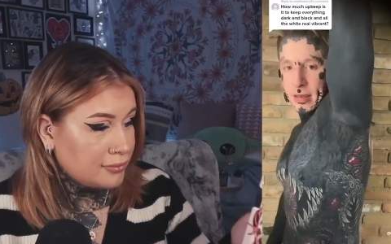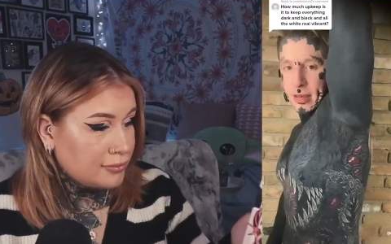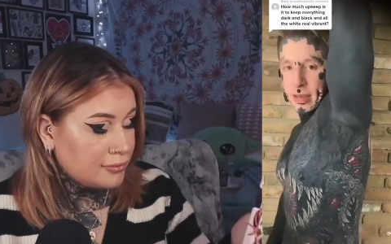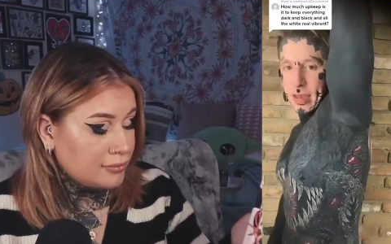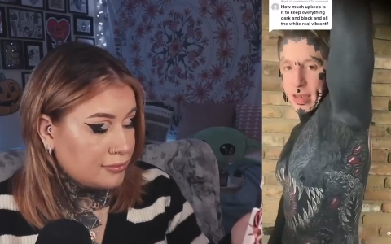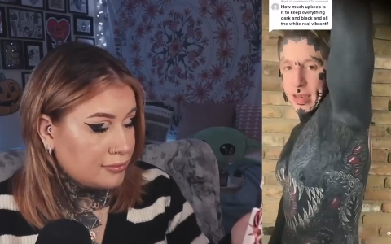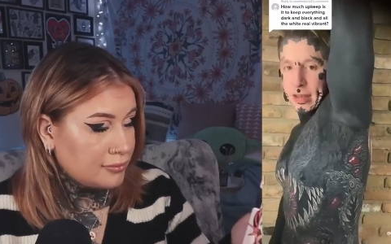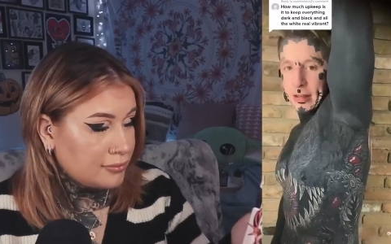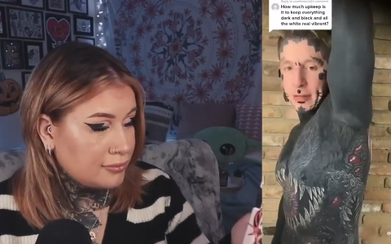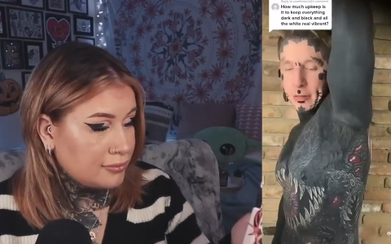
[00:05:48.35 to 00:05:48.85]

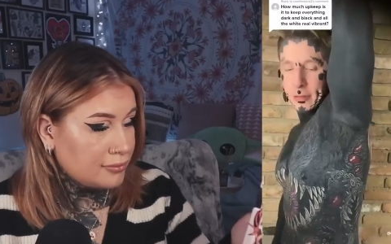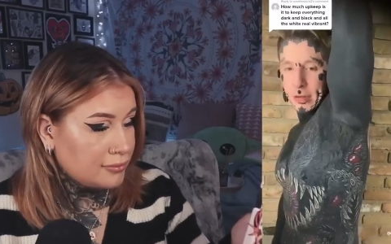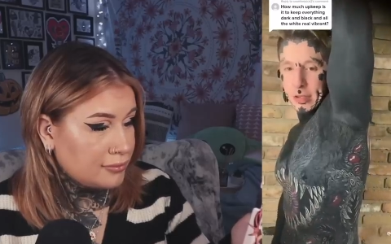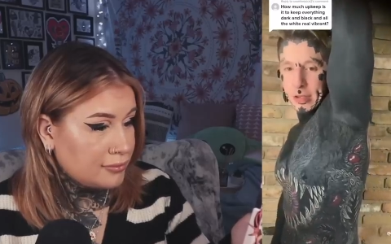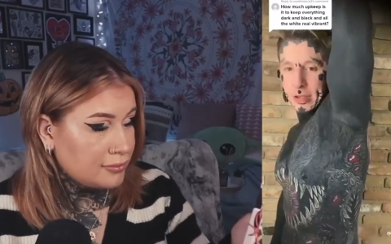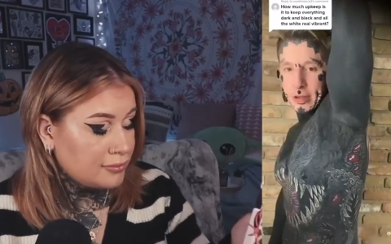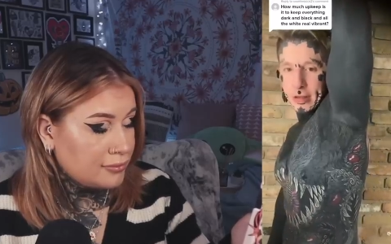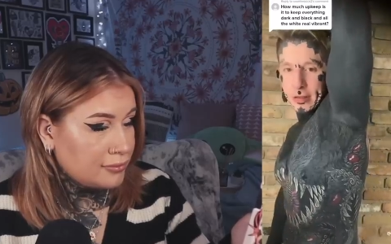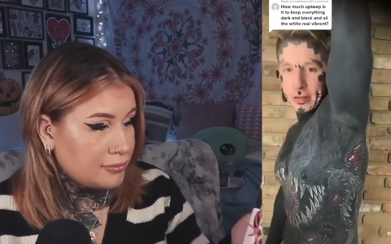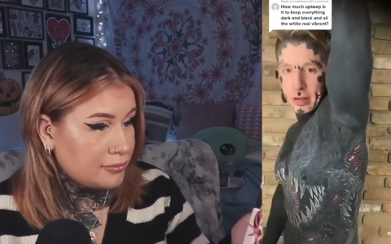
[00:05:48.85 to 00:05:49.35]
Speaker 1: and it's
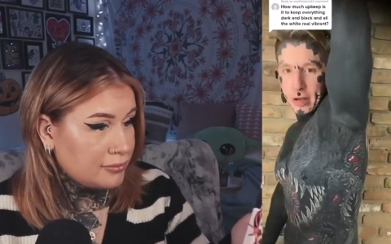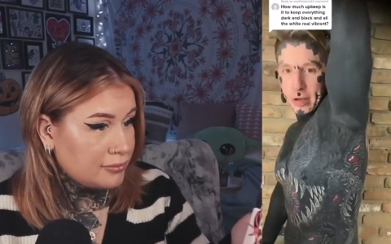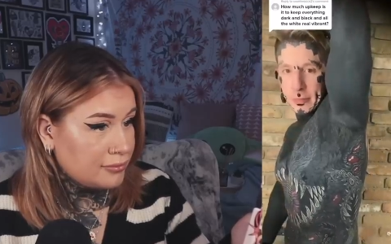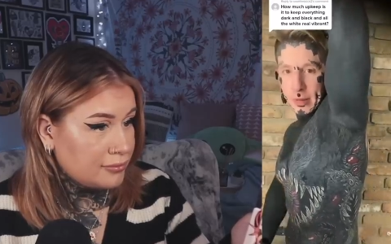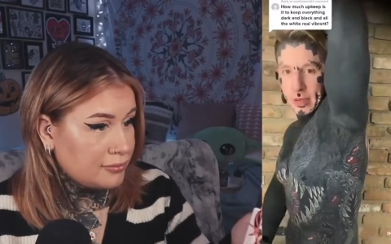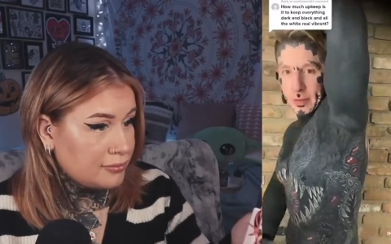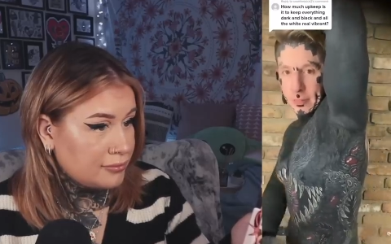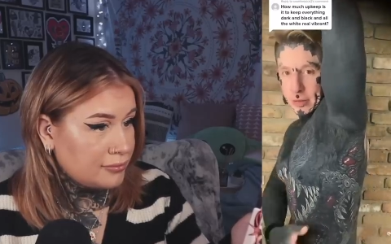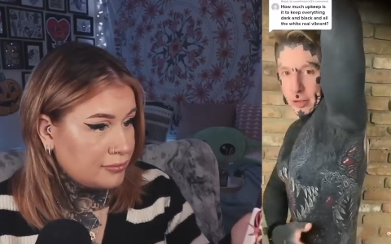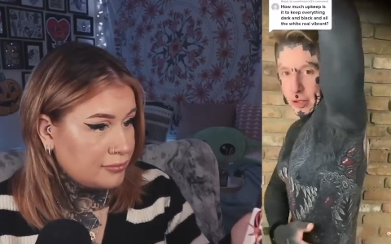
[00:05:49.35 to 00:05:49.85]
really just on
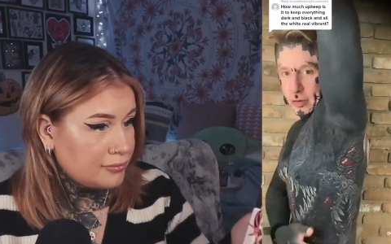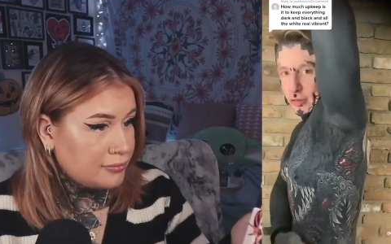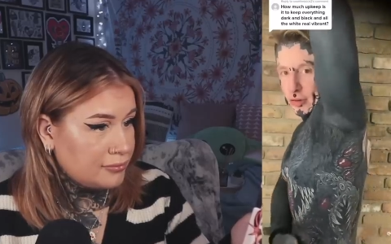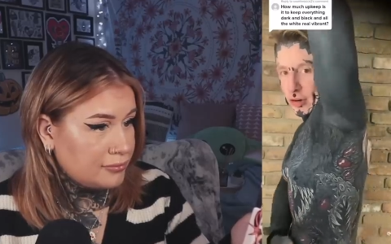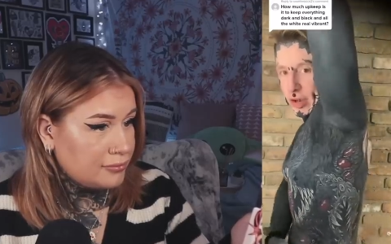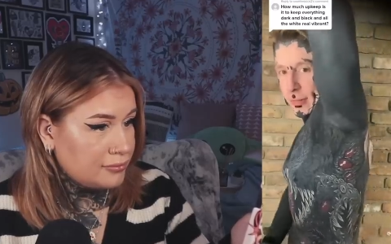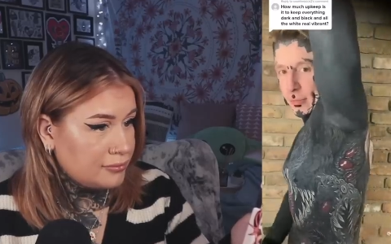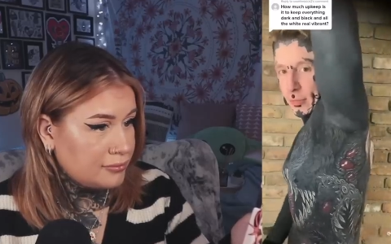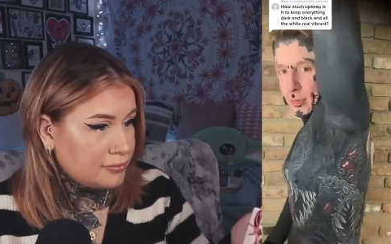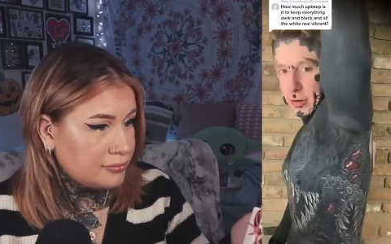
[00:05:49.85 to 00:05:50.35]
people to
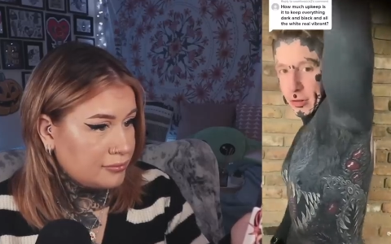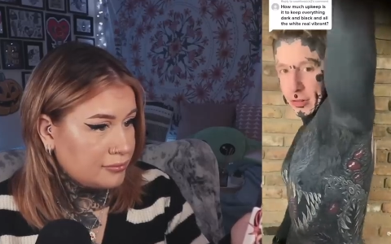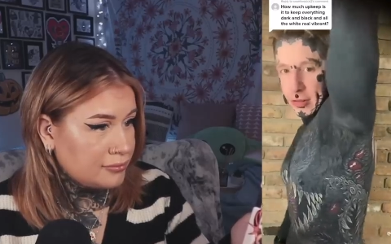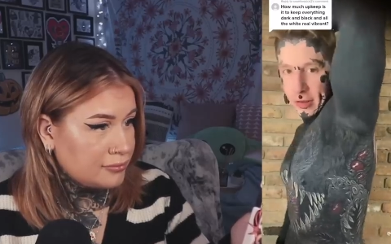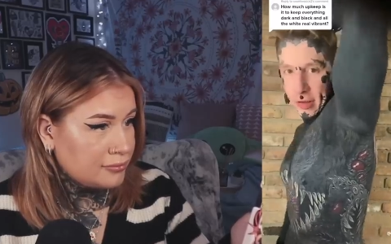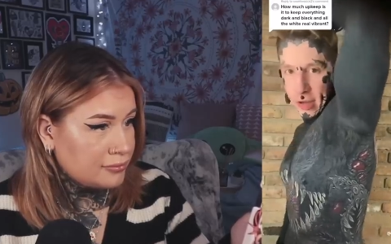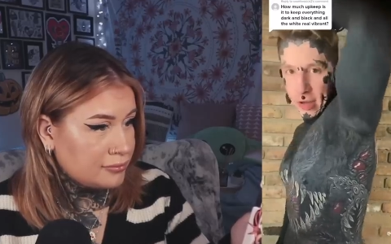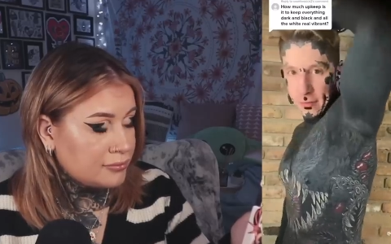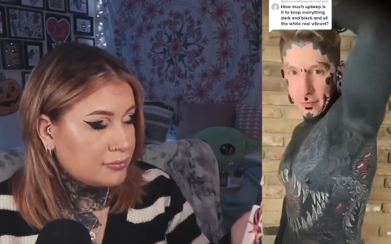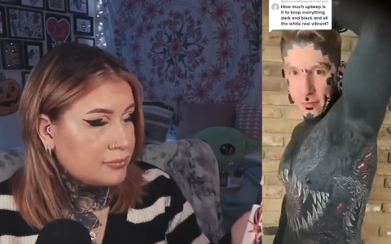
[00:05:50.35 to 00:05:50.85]
try more
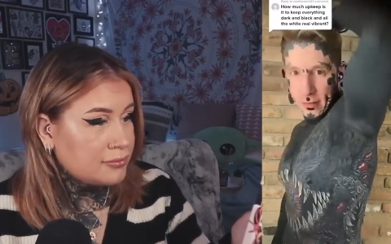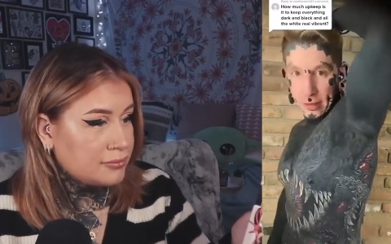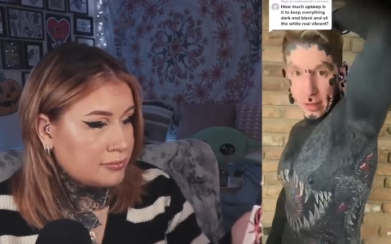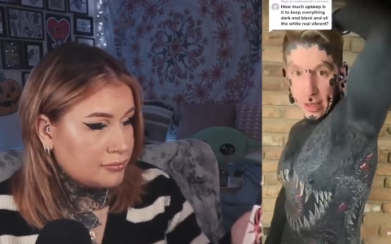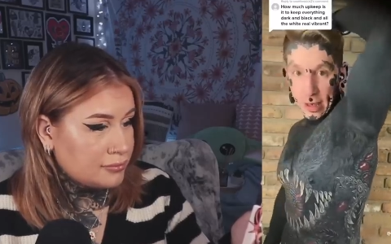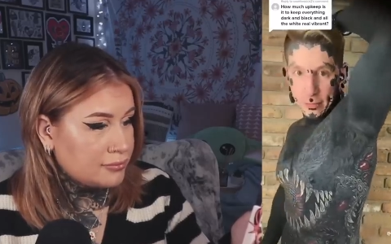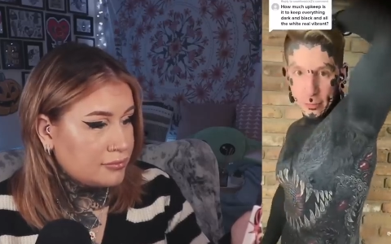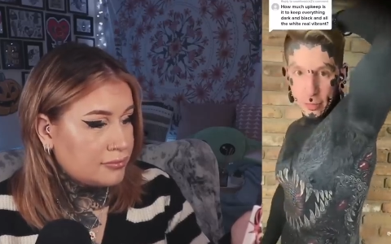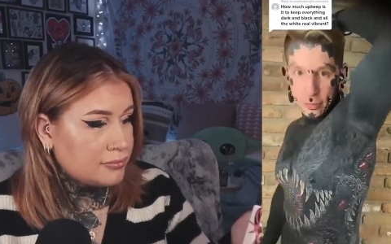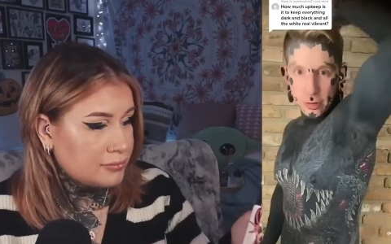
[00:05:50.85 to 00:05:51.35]
stuff at
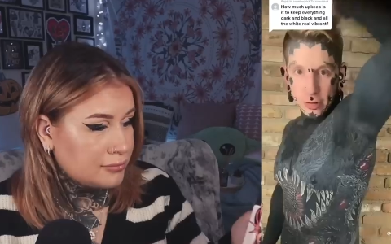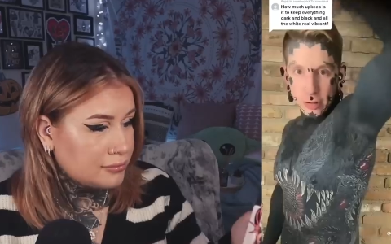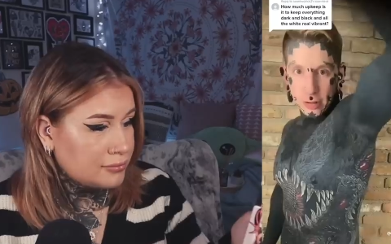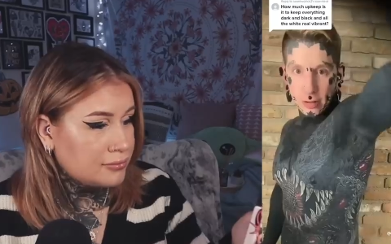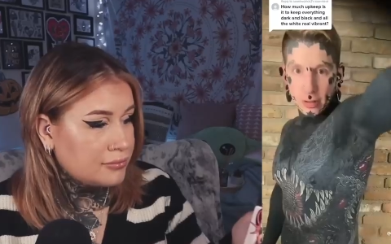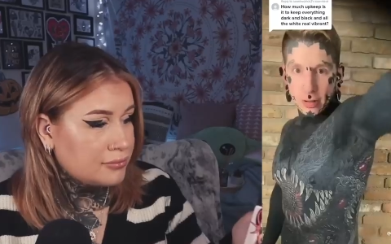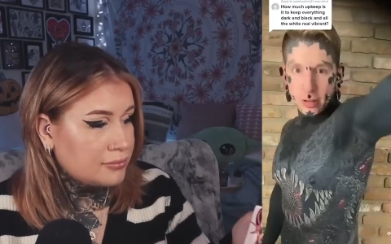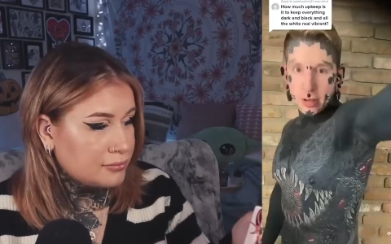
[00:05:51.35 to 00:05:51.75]
that point.